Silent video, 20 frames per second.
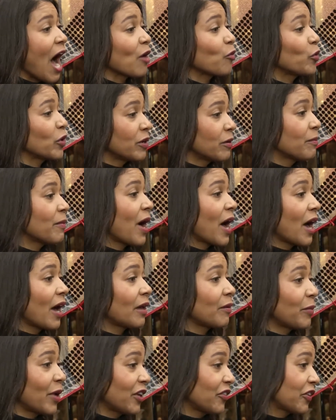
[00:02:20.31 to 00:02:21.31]
I wouldn't
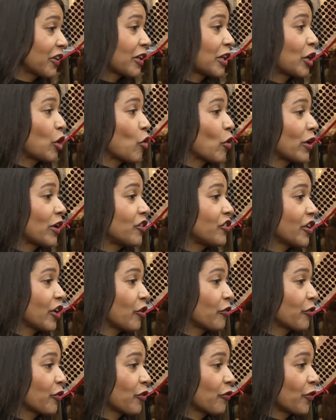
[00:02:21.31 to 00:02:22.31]
mind basically going to
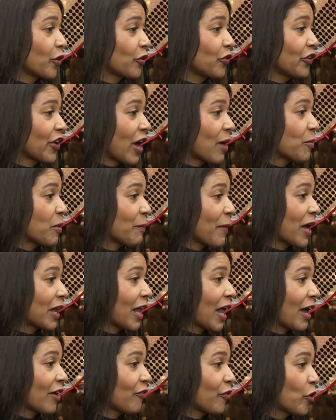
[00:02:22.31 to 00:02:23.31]
jail for the first time in
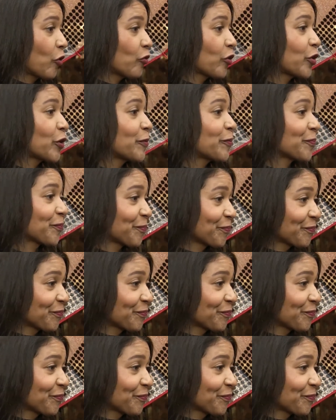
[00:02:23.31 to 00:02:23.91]
my life over.